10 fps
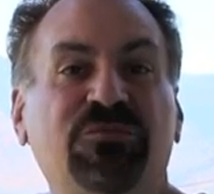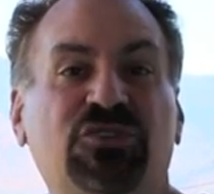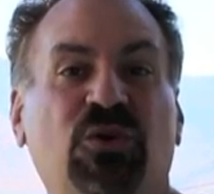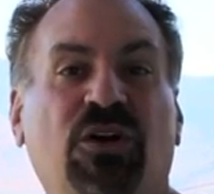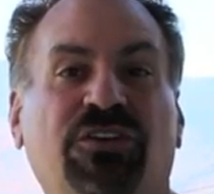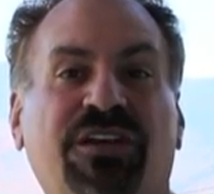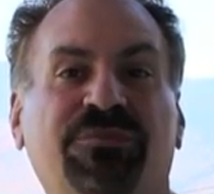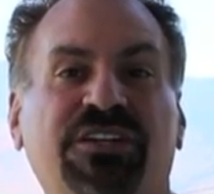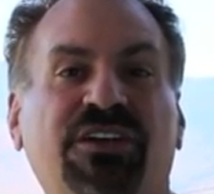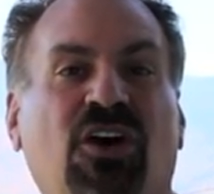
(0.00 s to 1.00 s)
I'm Joe Alton,
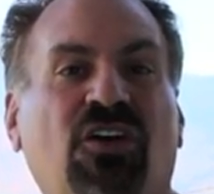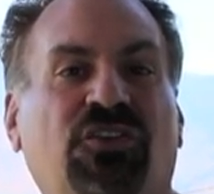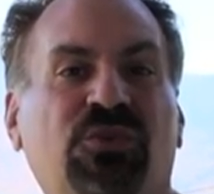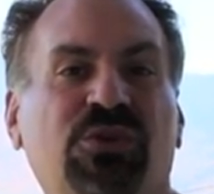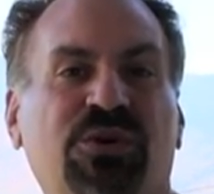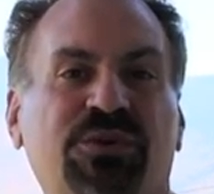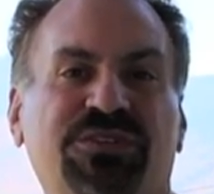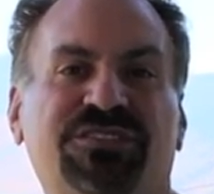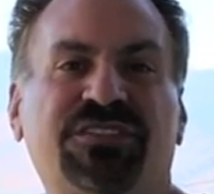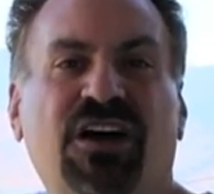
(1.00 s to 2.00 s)
MD, also
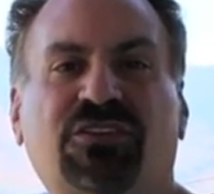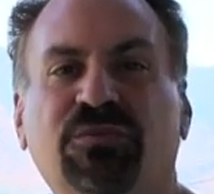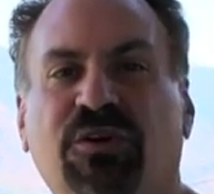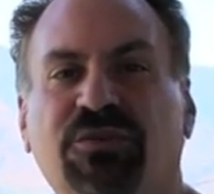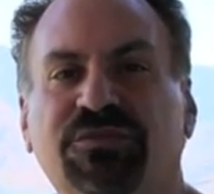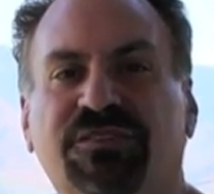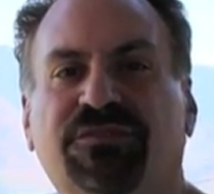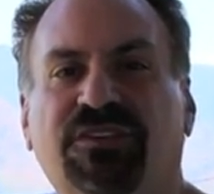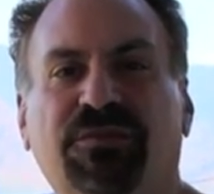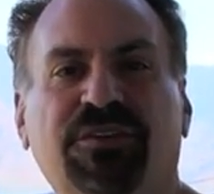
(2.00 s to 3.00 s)
known as Dr. Bones
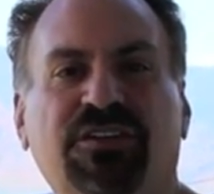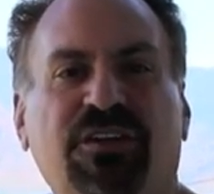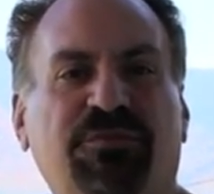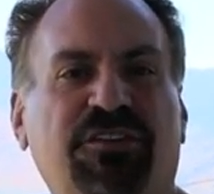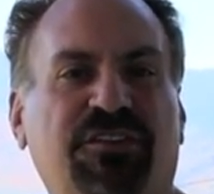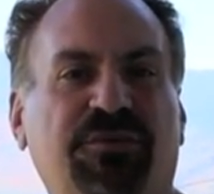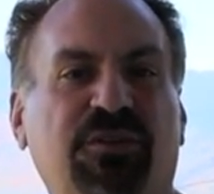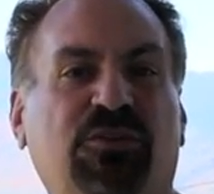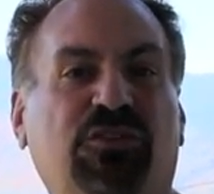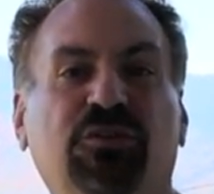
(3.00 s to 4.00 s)
of
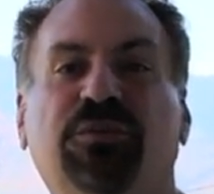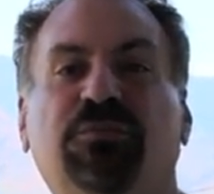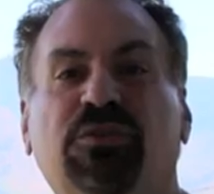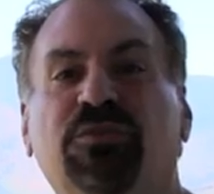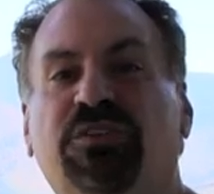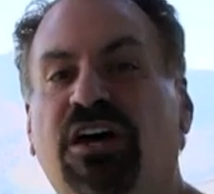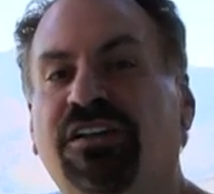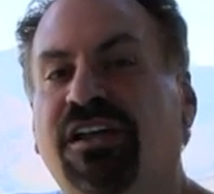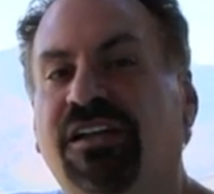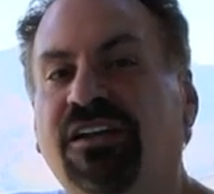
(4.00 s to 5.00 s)

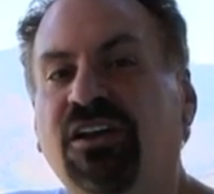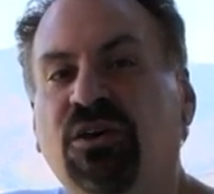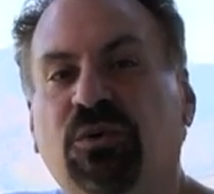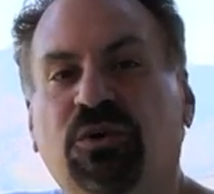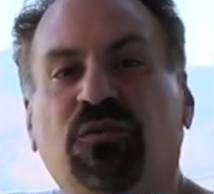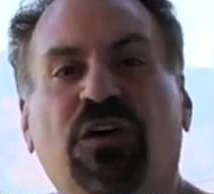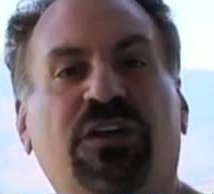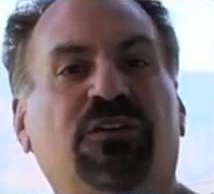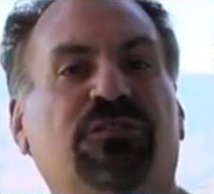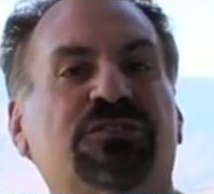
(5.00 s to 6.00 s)
www.doomandbloom.net, where you'll
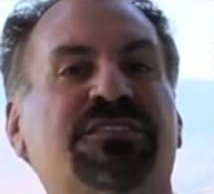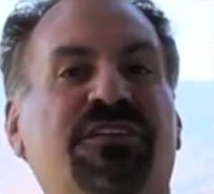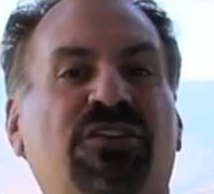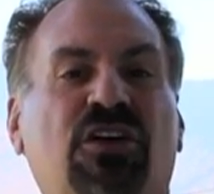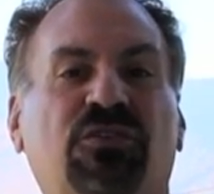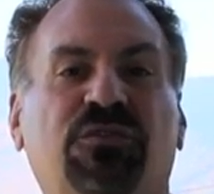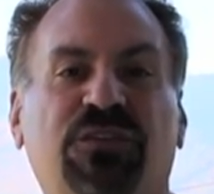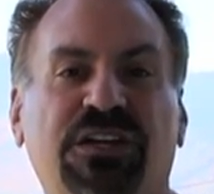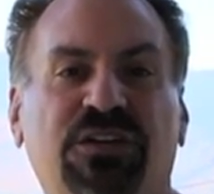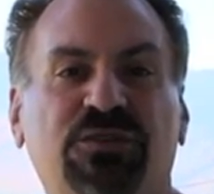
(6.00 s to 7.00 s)
find over 700
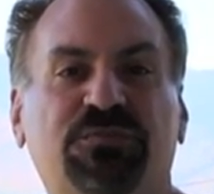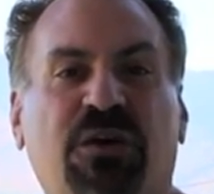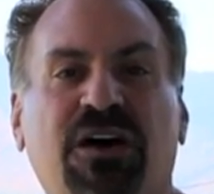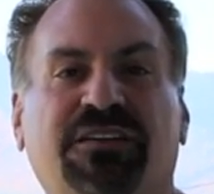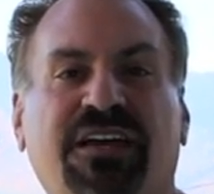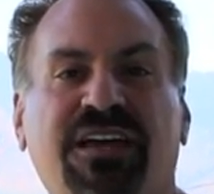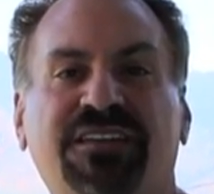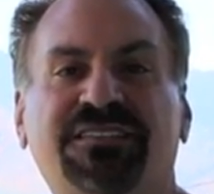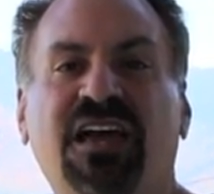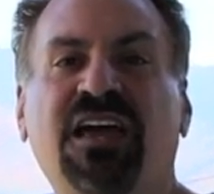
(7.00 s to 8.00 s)
videos,
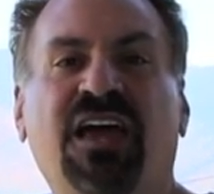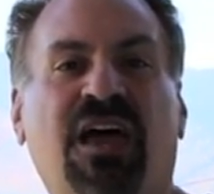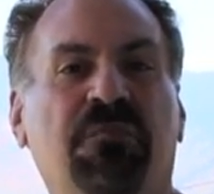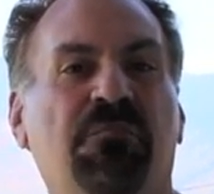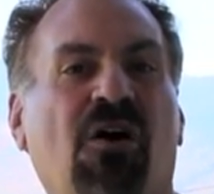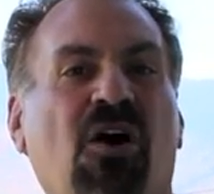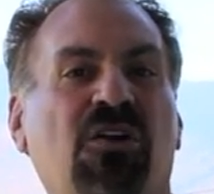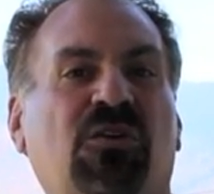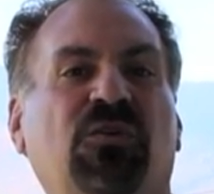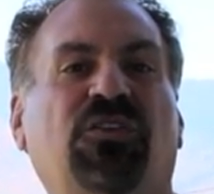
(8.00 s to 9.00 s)
podcasts, and
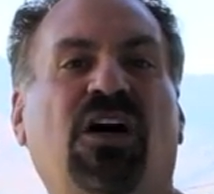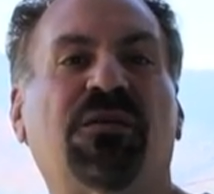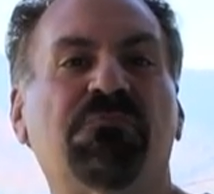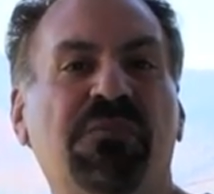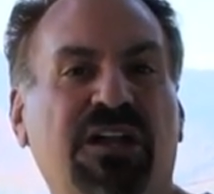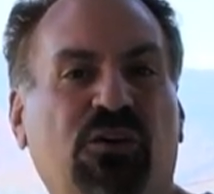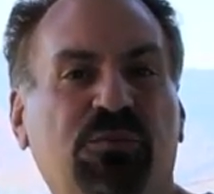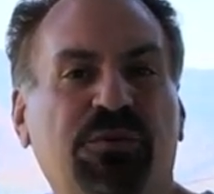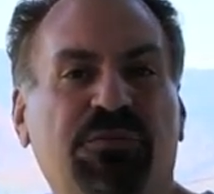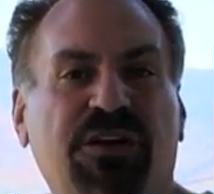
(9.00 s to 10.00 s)
articles on
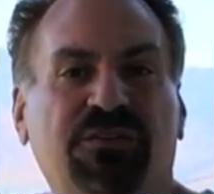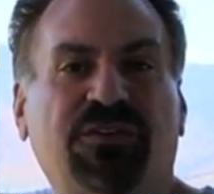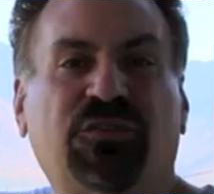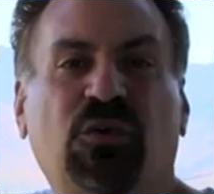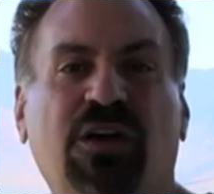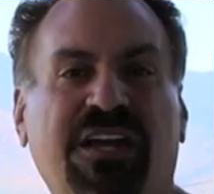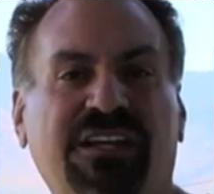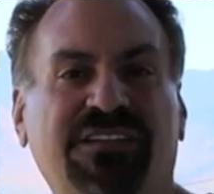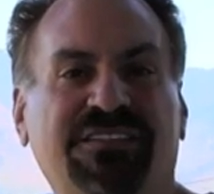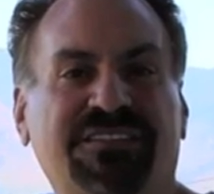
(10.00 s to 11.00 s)
medical preparedness for
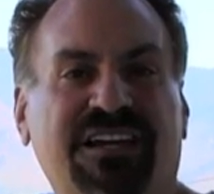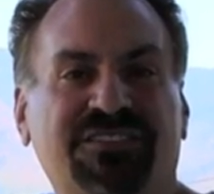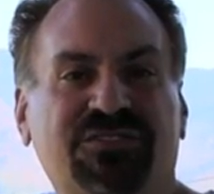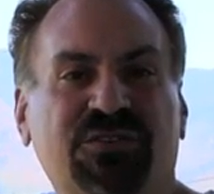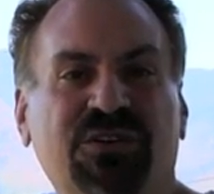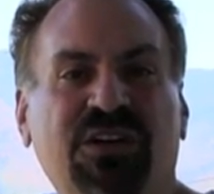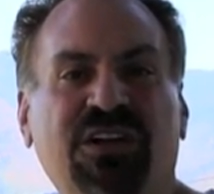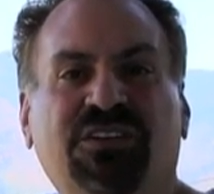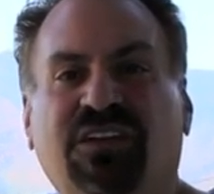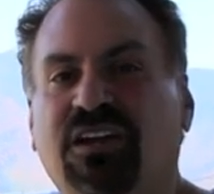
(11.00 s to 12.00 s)
any disaster.
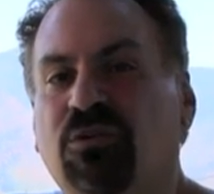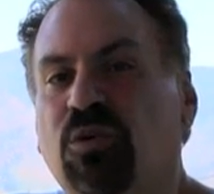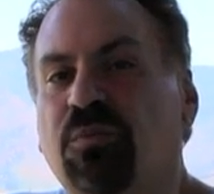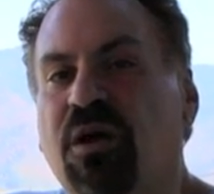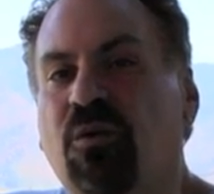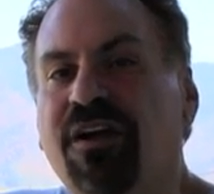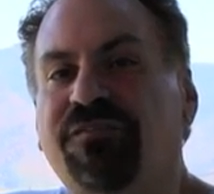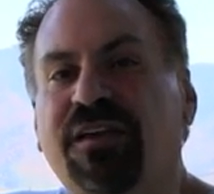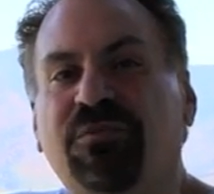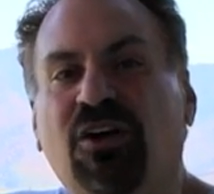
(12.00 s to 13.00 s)
Together with my
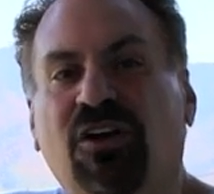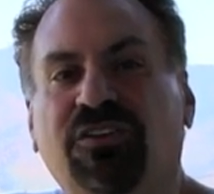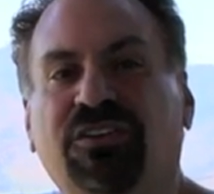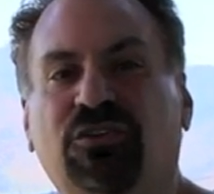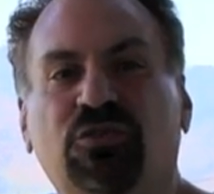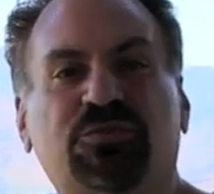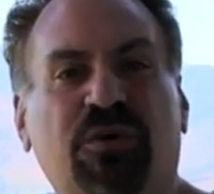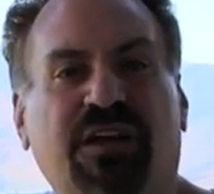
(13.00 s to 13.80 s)
wife, Amy Alton, a nurse